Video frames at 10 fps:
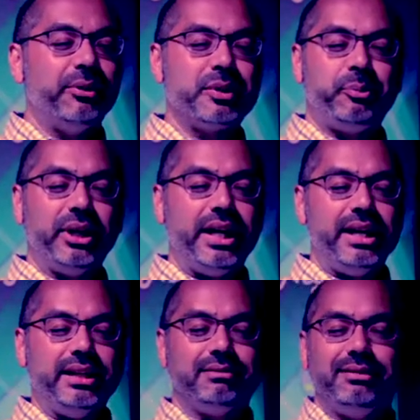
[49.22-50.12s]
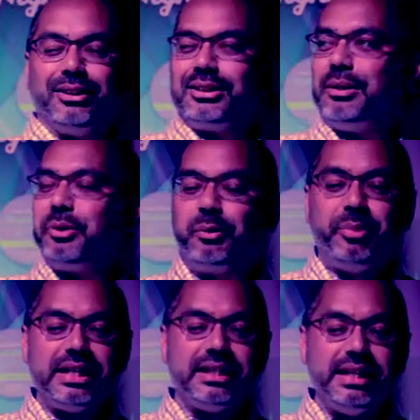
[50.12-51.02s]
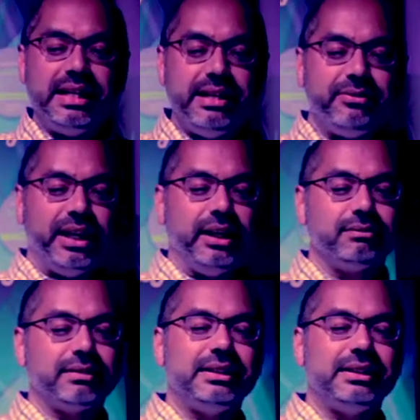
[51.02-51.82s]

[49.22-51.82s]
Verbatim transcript: It was a pretty, you know, typical busy evening.